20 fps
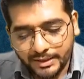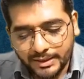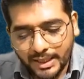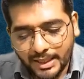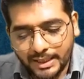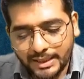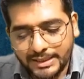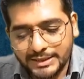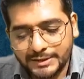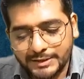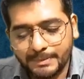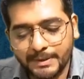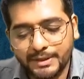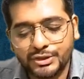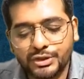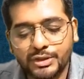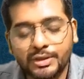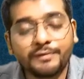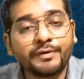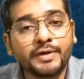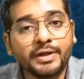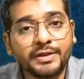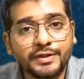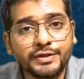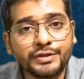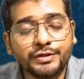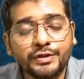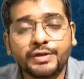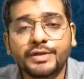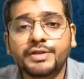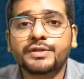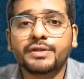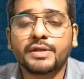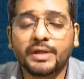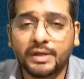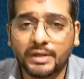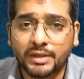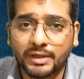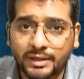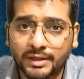yeah, inspection of registers,
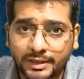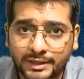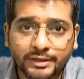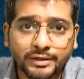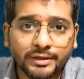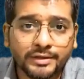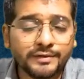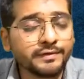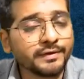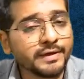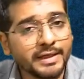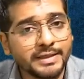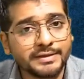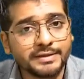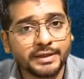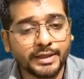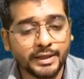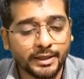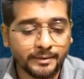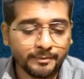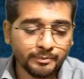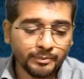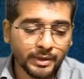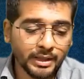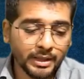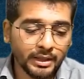returns, etc.